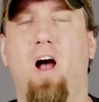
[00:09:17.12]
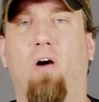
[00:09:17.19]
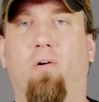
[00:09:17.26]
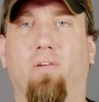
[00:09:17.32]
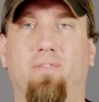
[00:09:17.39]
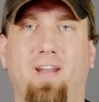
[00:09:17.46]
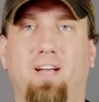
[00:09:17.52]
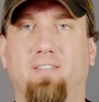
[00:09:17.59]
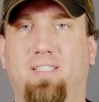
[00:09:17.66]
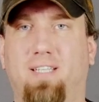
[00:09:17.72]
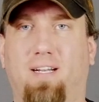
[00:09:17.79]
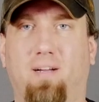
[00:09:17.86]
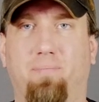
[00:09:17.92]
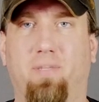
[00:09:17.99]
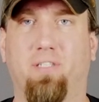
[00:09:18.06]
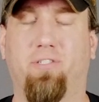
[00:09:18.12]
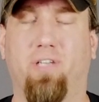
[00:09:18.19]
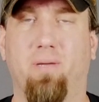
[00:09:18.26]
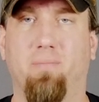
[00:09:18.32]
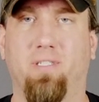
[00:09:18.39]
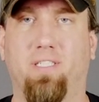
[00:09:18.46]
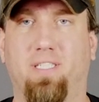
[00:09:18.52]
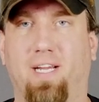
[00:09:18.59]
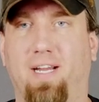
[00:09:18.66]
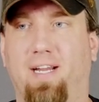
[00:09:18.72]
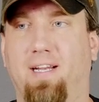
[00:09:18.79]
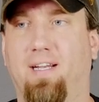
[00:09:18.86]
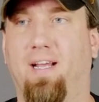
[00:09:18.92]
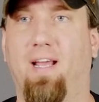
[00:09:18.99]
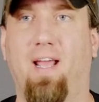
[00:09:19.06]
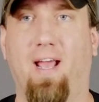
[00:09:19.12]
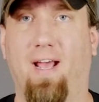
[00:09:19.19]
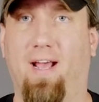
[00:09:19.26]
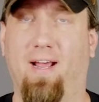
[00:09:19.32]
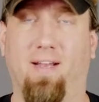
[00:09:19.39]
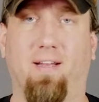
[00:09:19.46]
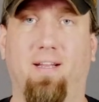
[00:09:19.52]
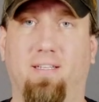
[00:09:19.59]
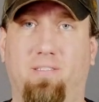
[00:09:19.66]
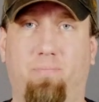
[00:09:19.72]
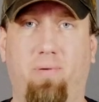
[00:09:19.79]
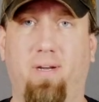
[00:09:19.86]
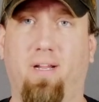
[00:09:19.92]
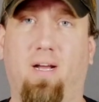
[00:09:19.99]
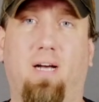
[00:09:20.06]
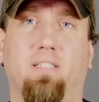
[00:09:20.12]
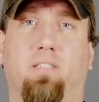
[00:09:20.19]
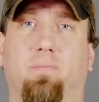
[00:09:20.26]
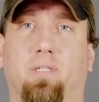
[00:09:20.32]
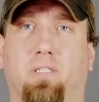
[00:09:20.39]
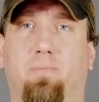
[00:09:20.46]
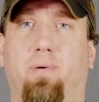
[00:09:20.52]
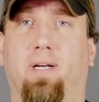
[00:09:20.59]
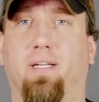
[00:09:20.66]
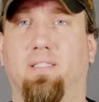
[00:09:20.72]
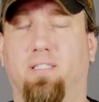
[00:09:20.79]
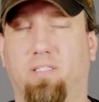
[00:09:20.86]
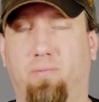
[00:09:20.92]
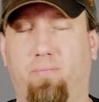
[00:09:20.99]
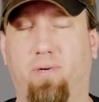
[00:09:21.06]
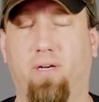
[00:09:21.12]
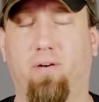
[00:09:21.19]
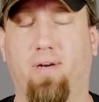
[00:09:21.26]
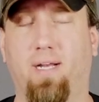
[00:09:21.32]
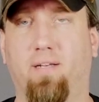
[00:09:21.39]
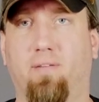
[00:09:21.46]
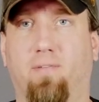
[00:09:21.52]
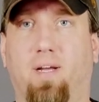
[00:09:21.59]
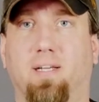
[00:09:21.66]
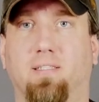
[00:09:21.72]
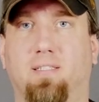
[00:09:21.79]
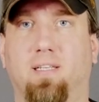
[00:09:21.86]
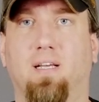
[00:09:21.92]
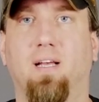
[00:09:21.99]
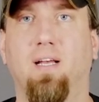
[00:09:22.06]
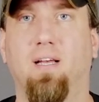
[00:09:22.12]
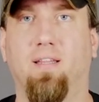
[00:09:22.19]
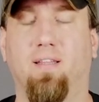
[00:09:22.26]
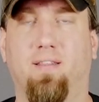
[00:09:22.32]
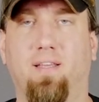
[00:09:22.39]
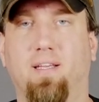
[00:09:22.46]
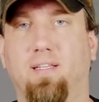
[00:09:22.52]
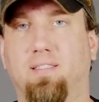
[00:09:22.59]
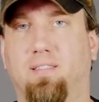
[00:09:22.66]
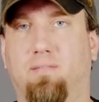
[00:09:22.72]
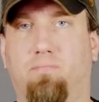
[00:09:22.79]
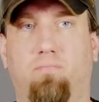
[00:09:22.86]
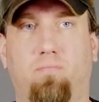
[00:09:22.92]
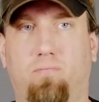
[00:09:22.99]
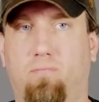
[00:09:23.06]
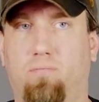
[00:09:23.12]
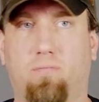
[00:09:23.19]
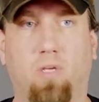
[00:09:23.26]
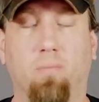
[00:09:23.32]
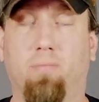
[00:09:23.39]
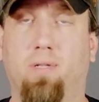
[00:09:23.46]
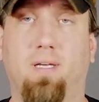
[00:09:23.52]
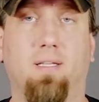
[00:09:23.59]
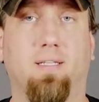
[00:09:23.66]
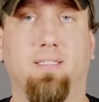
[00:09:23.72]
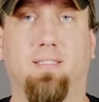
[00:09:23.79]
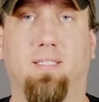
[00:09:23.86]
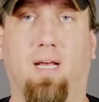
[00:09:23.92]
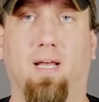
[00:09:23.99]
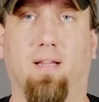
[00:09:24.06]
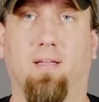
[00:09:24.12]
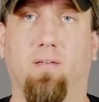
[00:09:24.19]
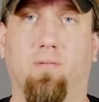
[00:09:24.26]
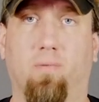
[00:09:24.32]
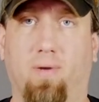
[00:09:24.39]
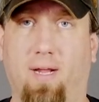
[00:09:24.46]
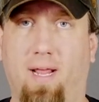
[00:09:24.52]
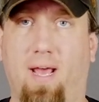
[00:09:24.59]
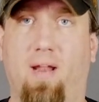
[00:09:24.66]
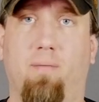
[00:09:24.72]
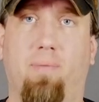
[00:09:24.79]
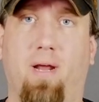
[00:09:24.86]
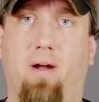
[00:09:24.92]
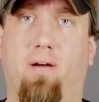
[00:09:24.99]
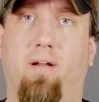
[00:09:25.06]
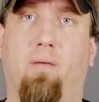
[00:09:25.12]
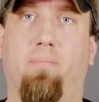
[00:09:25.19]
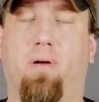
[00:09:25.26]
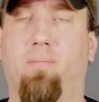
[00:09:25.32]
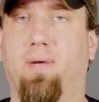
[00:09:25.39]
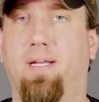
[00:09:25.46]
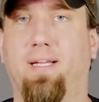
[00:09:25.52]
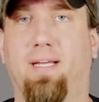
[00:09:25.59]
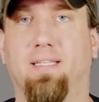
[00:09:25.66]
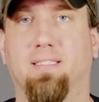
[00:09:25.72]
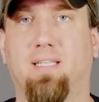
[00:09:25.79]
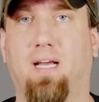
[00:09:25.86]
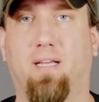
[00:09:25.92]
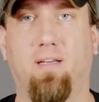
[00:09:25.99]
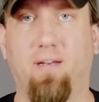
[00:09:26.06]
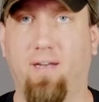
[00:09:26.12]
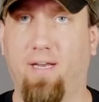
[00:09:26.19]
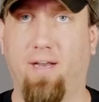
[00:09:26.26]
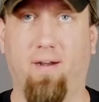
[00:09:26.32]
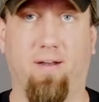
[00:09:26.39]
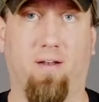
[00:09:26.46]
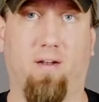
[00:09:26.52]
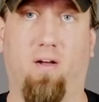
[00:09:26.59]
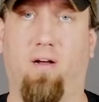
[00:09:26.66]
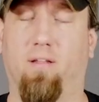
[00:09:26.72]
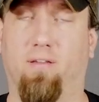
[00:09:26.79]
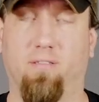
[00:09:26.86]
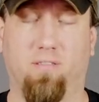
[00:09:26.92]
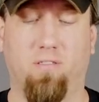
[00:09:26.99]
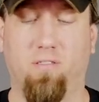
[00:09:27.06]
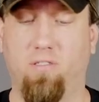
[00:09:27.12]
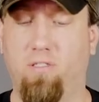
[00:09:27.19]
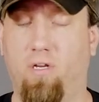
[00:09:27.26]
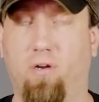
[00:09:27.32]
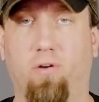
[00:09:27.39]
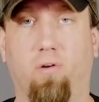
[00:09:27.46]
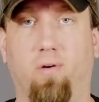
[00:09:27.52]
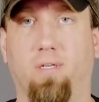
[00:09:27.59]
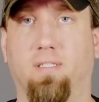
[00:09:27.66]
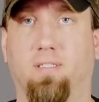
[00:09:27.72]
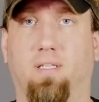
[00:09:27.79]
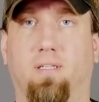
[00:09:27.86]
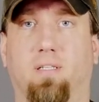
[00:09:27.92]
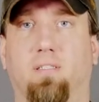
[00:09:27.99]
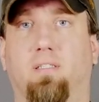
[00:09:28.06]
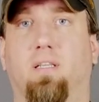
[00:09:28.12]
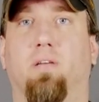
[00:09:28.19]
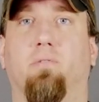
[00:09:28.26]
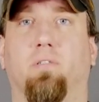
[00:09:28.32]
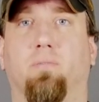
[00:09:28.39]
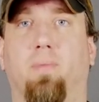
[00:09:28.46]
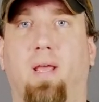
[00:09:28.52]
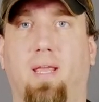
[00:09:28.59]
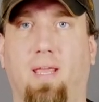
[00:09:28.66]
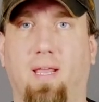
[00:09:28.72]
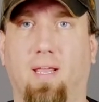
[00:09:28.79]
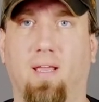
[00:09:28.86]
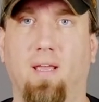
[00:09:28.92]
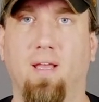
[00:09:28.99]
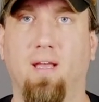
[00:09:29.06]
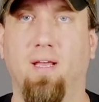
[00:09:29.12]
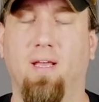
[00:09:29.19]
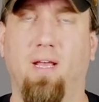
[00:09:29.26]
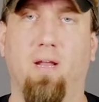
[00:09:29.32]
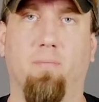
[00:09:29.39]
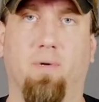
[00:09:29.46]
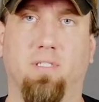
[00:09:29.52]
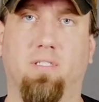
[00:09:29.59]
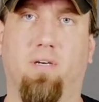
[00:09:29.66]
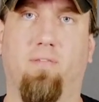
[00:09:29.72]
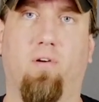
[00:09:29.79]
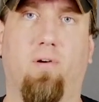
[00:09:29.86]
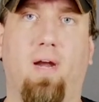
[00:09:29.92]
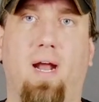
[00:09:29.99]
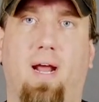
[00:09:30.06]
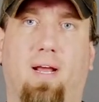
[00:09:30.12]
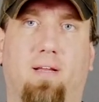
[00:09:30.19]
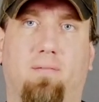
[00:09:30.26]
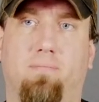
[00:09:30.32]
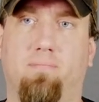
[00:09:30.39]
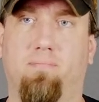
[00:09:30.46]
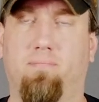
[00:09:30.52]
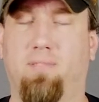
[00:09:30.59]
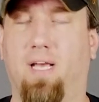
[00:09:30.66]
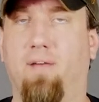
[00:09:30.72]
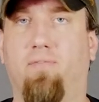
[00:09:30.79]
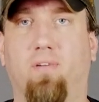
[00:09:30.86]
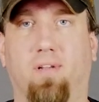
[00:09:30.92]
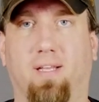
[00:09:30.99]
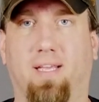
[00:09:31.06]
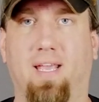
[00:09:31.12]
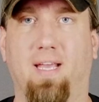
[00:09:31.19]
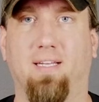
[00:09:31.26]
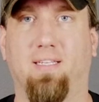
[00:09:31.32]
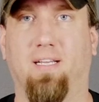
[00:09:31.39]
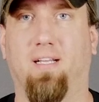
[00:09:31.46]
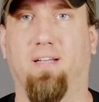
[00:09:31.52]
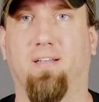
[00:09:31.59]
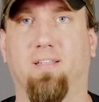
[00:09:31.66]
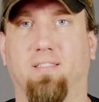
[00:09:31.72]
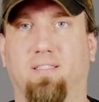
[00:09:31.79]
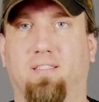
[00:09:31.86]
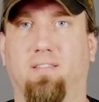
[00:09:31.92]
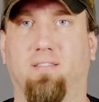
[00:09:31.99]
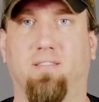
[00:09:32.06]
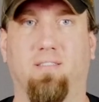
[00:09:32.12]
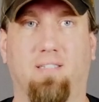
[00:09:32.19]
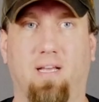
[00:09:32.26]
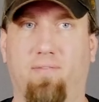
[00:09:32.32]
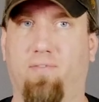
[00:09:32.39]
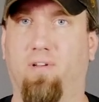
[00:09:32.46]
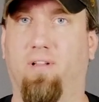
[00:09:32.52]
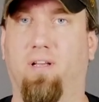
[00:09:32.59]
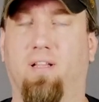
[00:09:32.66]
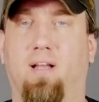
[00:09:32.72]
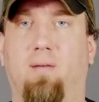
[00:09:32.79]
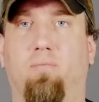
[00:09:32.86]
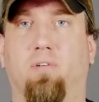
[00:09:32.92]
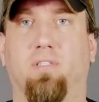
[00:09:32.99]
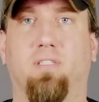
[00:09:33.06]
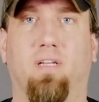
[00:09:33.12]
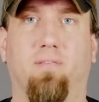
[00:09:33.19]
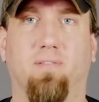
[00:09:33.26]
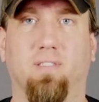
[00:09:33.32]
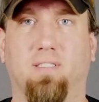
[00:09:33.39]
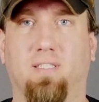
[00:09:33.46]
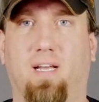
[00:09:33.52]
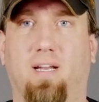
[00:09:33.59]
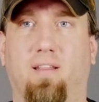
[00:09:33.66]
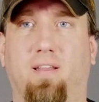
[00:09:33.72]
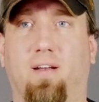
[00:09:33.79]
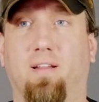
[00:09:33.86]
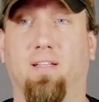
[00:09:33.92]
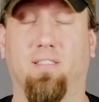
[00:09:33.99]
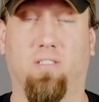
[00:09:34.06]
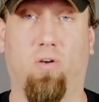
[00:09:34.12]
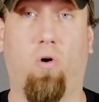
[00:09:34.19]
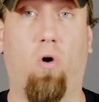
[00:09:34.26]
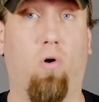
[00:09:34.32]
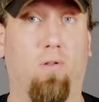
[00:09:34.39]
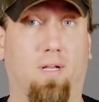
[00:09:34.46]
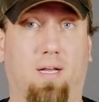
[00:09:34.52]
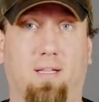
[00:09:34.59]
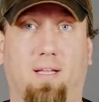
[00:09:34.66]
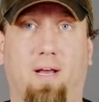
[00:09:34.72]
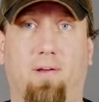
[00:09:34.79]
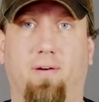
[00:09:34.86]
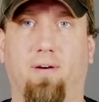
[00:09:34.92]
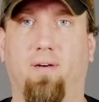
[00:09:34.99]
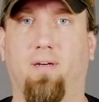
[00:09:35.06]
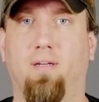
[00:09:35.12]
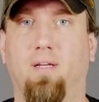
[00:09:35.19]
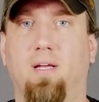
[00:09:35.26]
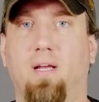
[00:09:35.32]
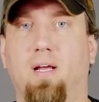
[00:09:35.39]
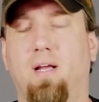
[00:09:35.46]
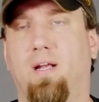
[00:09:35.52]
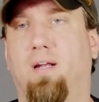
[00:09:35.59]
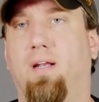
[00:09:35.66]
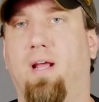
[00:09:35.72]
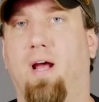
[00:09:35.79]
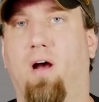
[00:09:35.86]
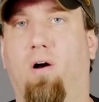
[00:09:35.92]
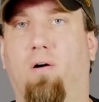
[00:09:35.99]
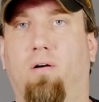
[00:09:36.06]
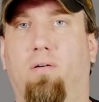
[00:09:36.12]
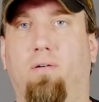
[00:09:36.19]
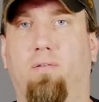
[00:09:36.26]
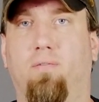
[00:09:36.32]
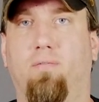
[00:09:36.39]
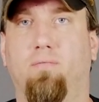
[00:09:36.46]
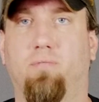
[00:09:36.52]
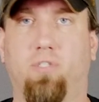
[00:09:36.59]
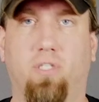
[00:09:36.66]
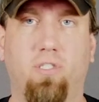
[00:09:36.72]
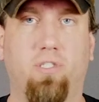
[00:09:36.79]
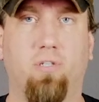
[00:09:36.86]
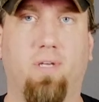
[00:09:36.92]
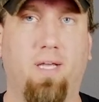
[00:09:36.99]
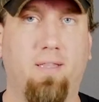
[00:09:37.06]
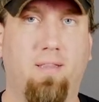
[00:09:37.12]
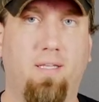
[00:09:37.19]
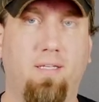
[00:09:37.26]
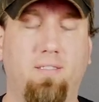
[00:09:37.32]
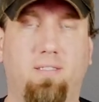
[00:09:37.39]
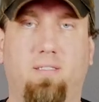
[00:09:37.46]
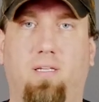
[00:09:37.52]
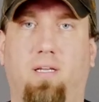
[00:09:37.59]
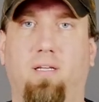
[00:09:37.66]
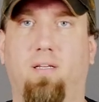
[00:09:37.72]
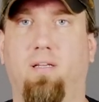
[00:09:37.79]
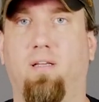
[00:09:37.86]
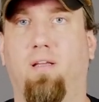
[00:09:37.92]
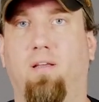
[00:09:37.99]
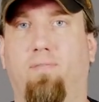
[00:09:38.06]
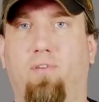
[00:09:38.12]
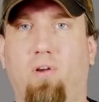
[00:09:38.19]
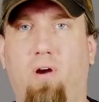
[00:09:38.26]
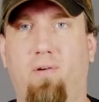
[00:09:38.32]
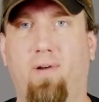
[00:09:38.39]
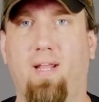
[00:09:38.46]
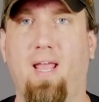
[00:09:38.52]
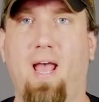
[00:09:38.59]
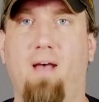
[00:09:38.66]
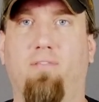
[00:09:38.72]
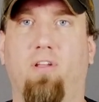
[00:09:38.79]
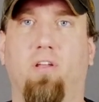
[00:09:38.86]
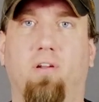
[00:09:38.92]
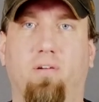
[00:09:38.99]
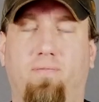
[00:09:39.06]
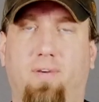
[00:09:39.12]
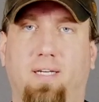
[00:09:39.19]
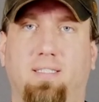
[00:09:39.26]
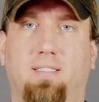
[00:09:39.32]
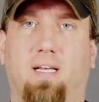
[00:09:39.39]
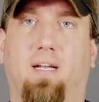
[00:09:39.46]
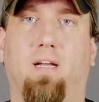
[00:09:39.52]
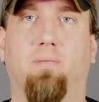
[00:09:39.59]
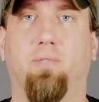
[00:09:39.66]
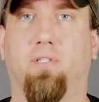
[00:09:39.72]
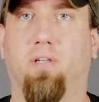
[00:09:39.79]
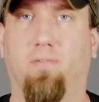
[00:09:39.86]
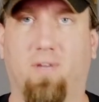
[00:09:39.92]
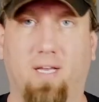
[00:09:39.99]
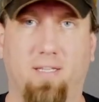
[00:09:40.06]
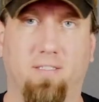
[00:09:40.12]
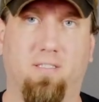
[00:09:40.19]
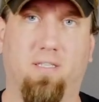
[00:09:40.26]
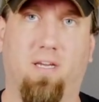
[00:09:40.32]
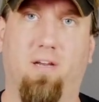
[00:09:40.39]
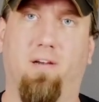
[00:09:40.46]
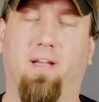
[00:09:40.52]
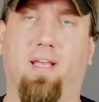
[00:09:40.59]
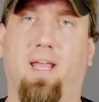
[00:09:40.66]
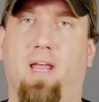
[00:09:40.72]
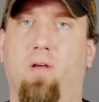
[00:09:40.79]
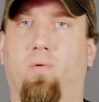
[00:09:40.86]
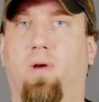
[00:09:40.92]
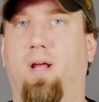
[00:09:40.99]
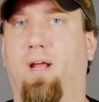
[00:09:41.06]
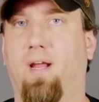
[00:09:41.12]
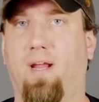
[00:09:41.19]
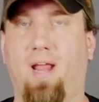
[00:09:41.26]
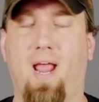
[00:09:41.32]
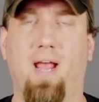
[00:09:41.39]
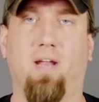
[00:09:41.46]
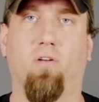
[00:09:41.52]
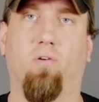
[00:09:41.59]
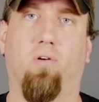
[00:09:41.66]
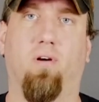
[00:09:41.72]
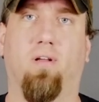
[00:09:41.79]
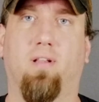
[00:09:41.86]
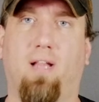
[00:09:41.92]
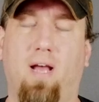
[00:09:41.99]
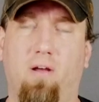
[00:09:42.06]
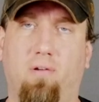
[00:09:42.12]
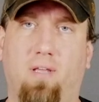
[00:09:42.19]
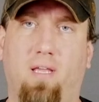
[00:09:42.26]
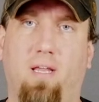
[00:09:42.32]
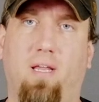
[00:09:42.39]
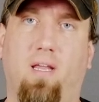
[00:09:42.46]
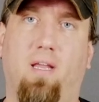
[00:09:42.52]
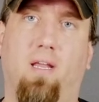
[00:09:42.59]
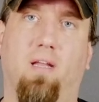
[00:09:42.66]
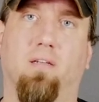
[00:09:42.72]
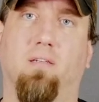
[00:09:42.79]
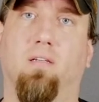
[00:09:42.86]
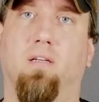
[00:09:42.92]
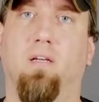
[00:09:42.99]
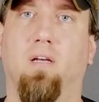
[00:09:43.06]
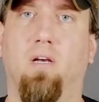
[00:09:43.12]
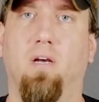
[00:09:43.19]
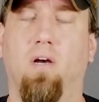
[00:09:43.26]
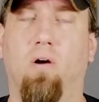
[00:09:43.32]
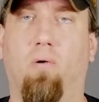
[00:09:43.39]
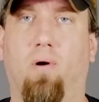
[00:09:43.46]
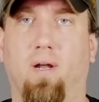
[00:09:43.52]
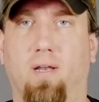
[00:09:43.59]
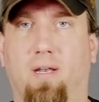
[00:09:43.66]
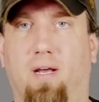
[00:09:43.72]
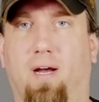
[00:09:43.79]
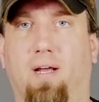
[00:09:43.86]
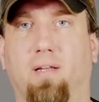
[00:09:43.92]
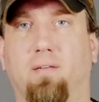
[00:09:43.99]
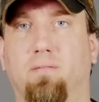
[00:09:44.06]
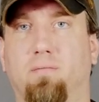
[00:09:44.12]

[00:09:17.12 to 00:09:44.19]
We've now set up the Dream Machine, and it's a pretty awesome experience. It's a pretty great device. The thing is completely silent. When I had it powered up on my desk, I couldn't hear it at all. There's no noise that this thing was making. In my server rack, definitely can't tell it, because there's definitely a lot more stuff inside of there that's a whole lot louder. Now, should you get this? If you already have a Unifi setup, so you've got the security gateway and or a cloud key and whatnot,